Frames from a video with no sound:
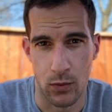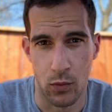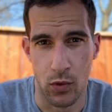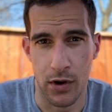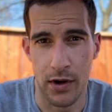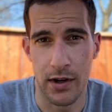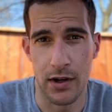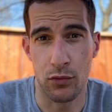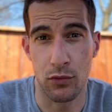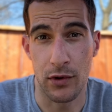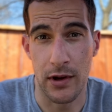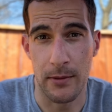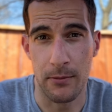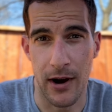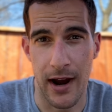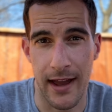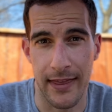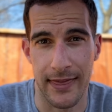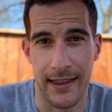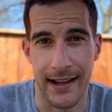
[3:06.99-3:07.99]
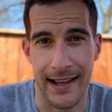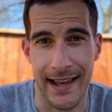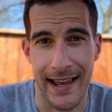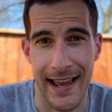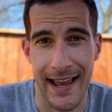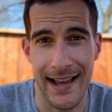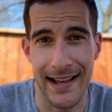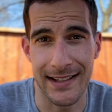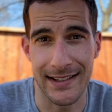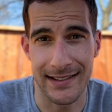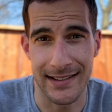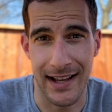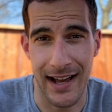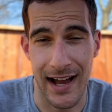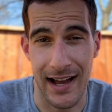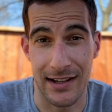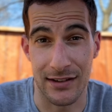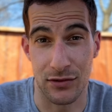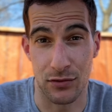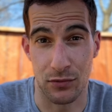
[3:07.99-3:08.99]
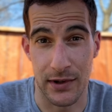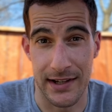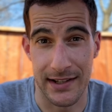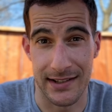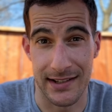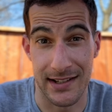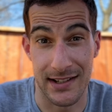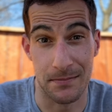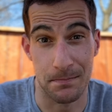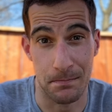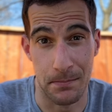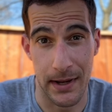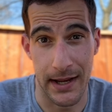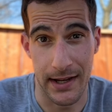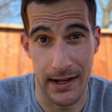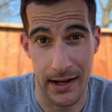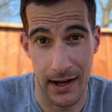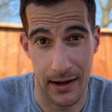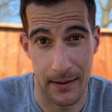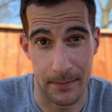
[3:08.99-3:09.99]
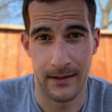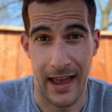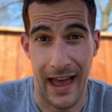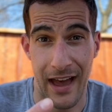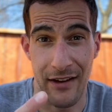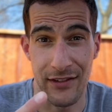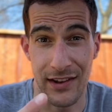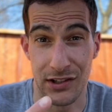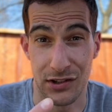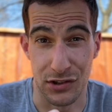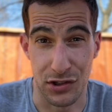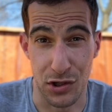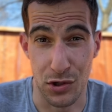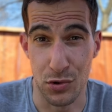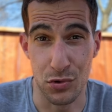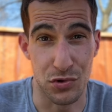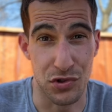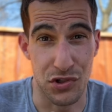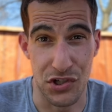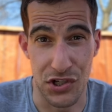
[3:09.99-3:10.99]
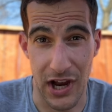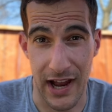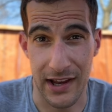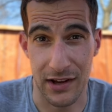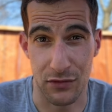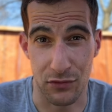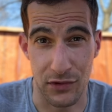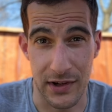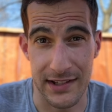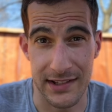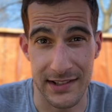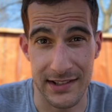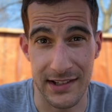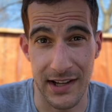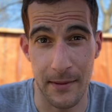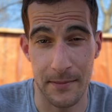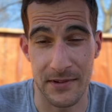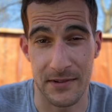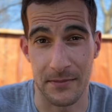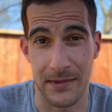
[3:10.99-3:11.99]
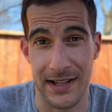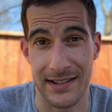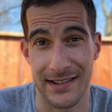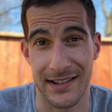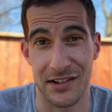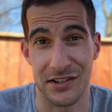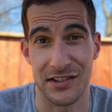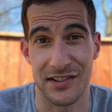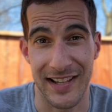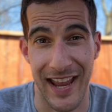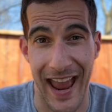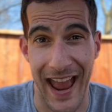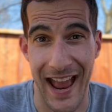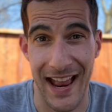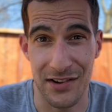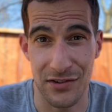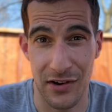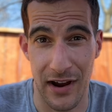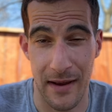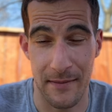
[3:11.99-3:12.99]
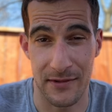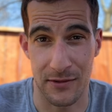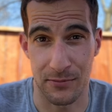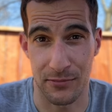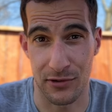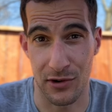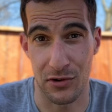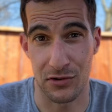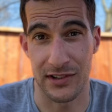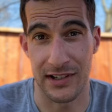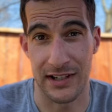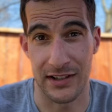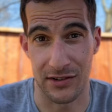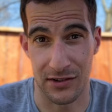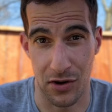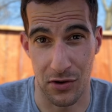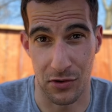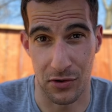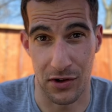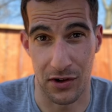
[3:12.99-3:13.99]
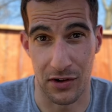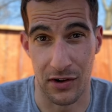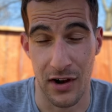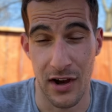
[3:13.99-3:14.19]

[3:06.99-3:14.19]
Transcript: We're gonna rebrand the king size Reese's Big Cups. Having two giant Reese's cups means there's 10 grams of protein total,